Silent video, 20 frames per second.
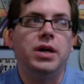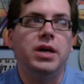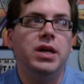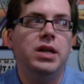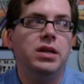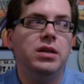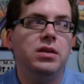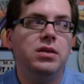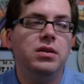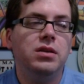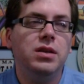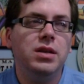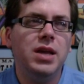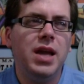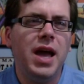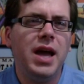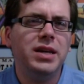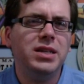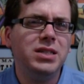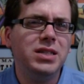It
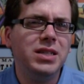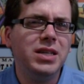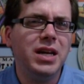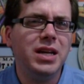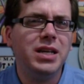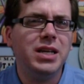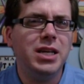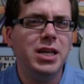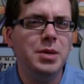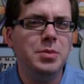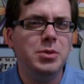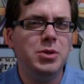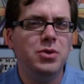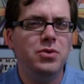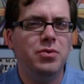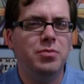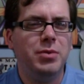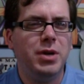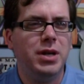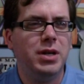actually kind of keeps
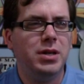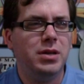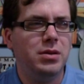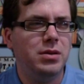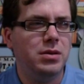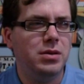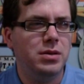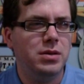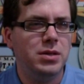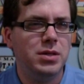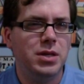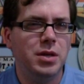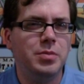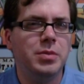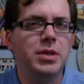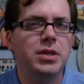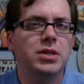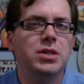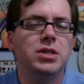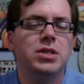you from getting
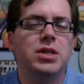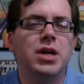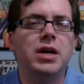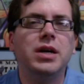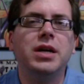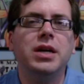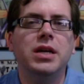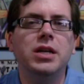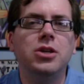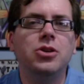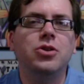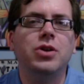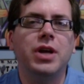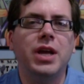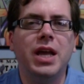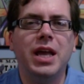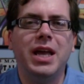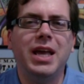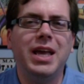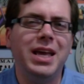something stuck in your
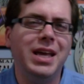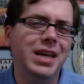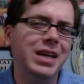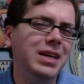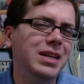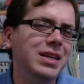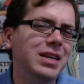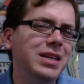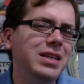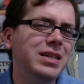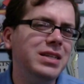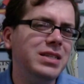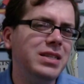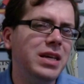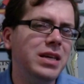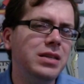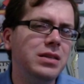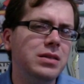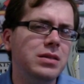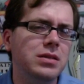hand in a
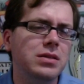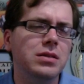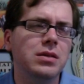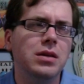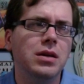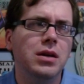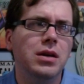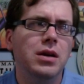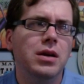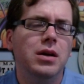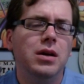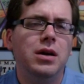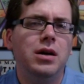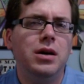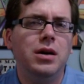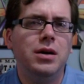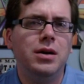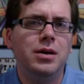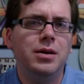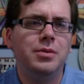sense.
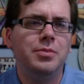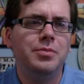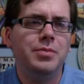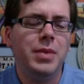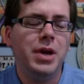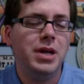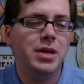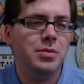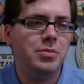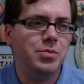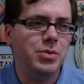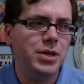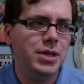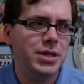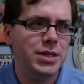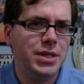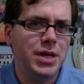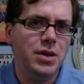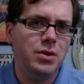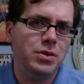And it
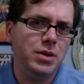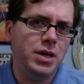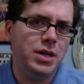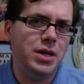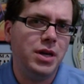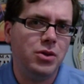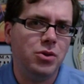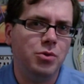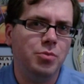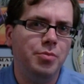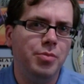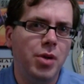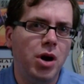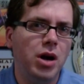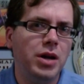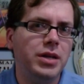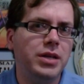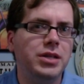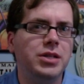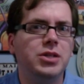brings out another
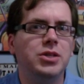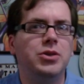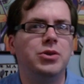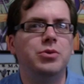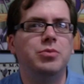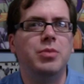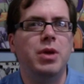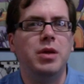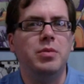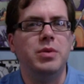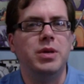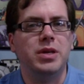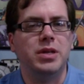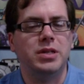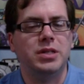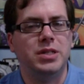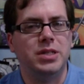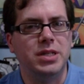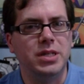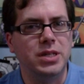body to maybe
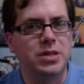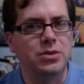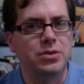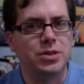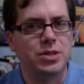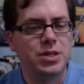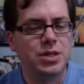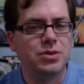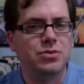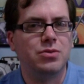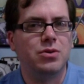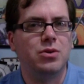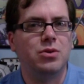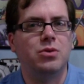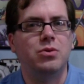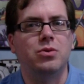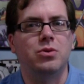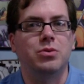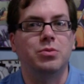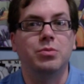Exceed or
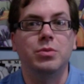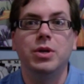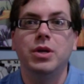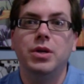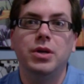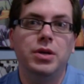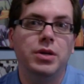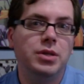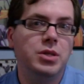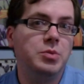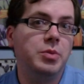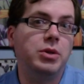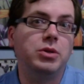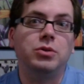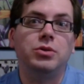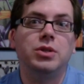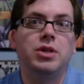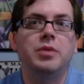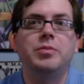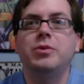Synchro or
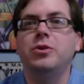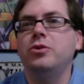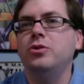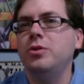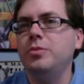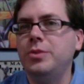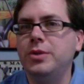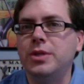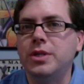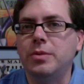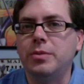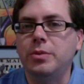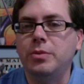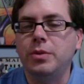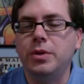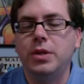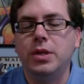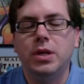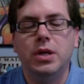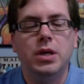Special Summon or Tribute Summon
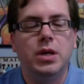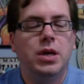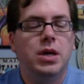with.